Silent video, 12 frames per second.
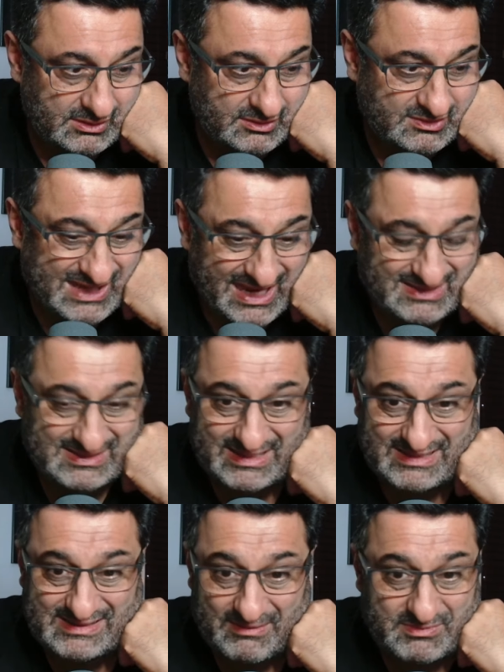
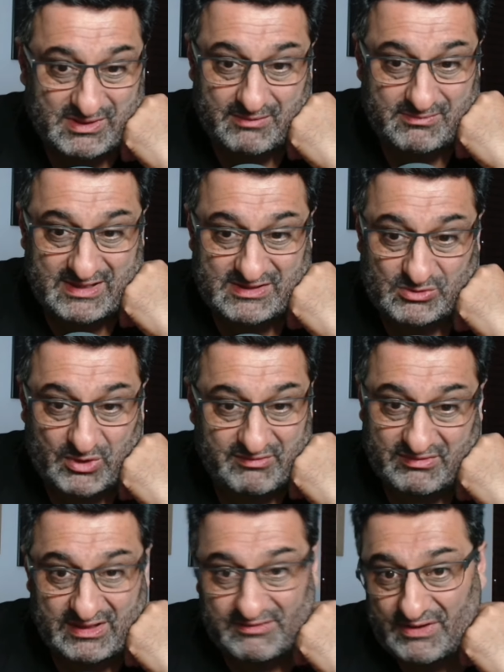tactics, sometimes he's not
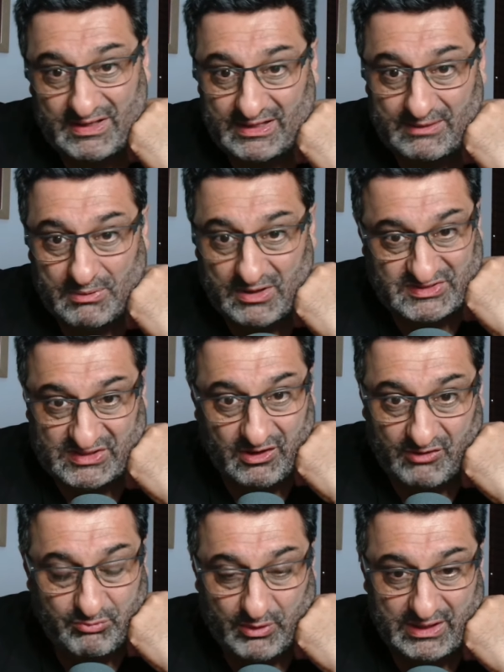even defending past the
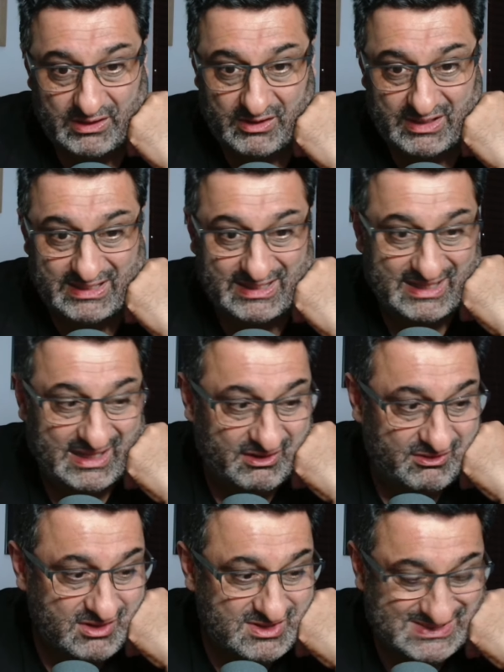halfway line, and then
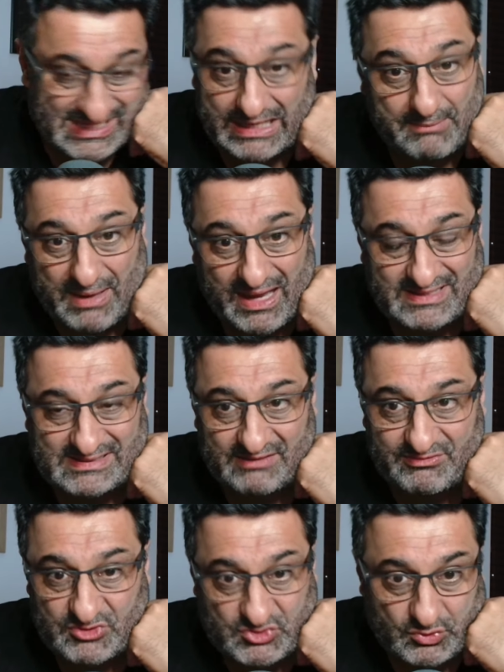our centre backs
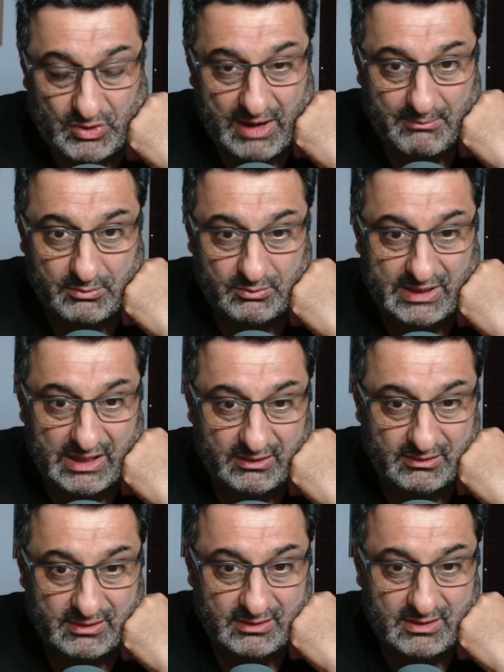have to scramble
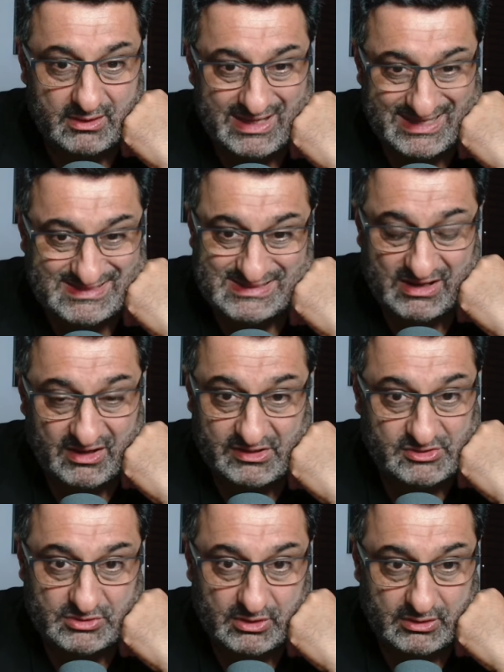down his side
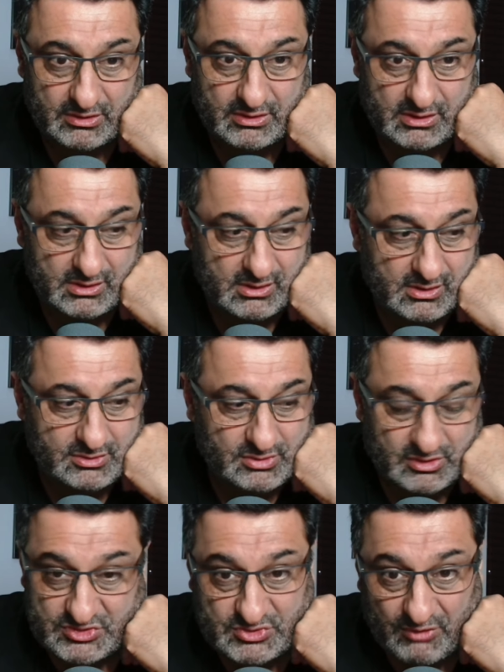and try to
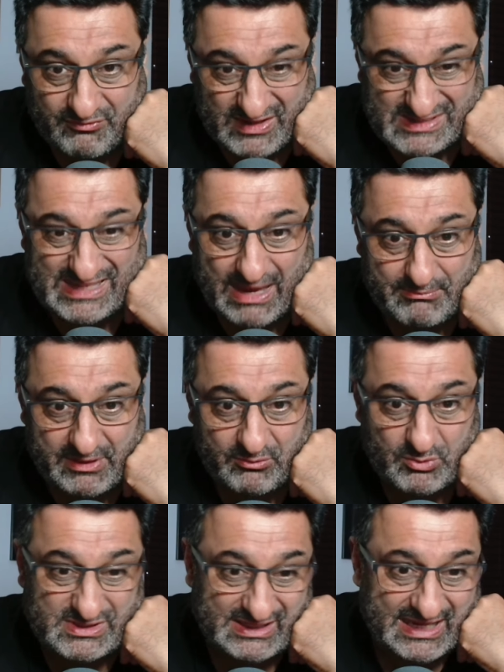stop things
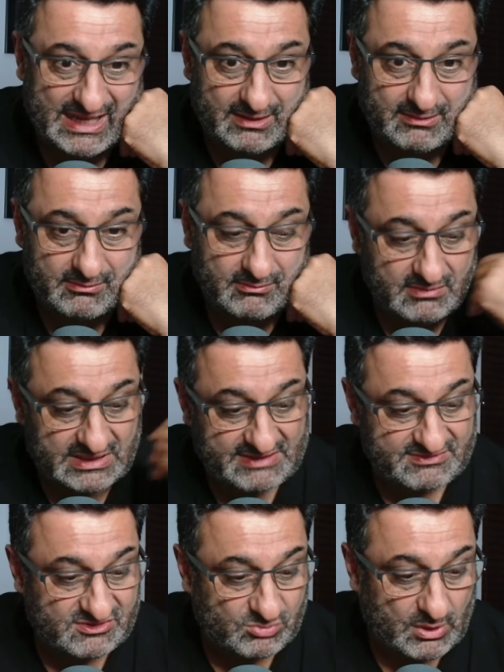happening, which again
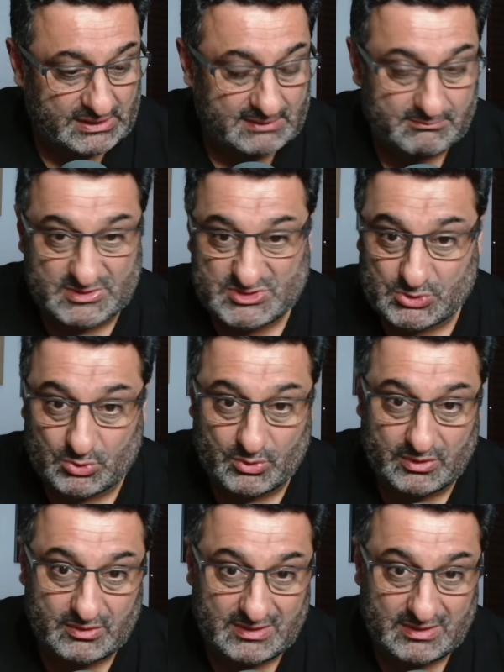leaves us one number short